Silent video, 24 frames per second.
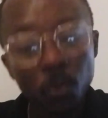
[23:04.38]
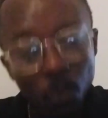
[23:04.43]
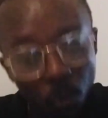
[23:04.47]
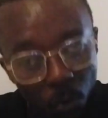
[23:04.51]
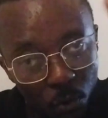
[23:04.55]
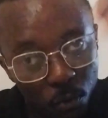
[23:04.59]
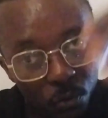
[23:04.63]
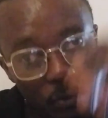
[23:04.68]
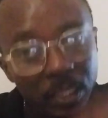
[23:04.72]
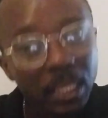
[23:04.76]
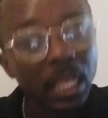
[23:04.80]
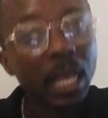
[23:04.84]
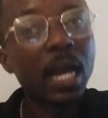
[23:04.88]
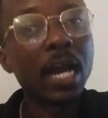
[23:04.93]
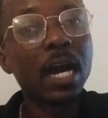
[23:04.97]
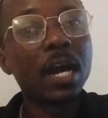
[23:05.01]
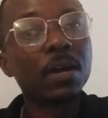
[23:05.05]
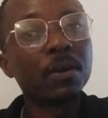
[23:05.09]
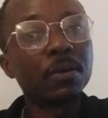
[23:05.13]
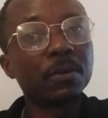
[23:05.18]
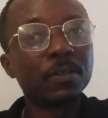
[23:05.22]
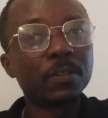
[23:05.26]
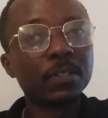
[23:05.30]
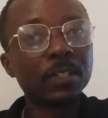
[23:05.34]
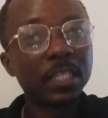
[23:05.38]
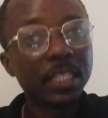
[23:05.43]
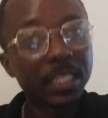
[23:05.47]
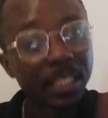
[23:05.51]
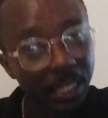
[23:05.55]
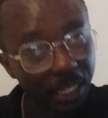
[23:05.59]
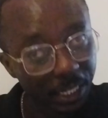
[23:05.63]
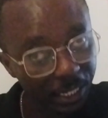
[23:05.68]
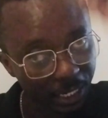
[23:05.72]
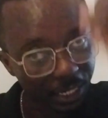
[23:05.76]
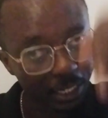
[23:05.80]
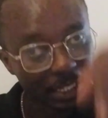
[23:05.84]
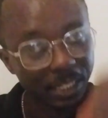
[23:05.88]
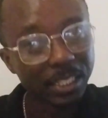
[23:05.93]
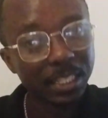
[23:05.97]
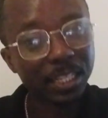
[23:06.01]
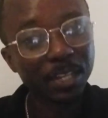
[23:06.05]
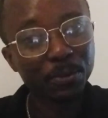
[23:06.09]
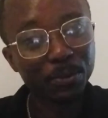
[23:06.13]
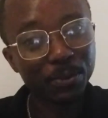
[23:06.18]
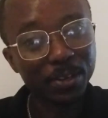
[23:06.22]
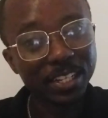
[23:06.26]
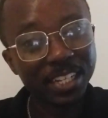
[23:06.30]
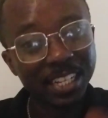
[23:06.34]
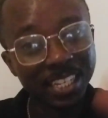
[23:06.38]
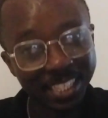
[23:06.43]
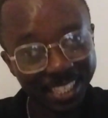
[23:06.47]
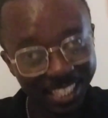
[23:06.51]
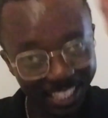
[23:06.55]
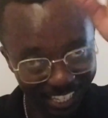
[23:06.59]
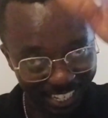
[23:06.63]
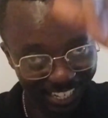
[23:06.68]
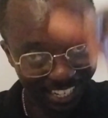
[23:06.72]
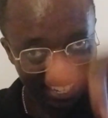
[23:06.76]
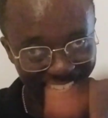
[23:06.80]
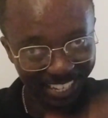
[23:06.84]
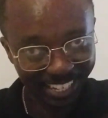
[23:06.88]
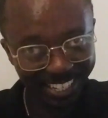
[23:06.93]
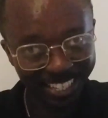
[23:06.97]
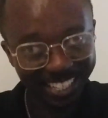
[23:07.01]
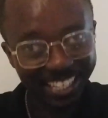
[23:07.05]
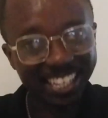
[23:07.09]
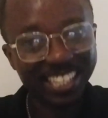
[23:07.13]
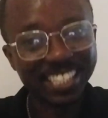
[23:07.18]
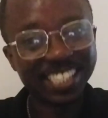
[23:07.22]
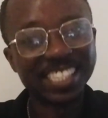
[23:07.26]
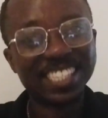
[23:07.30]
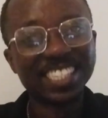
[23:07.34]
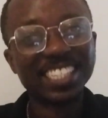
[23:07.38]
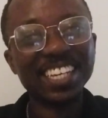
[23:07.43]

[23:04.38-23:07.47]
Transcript: Go down. Dig. The word is dig. Yes.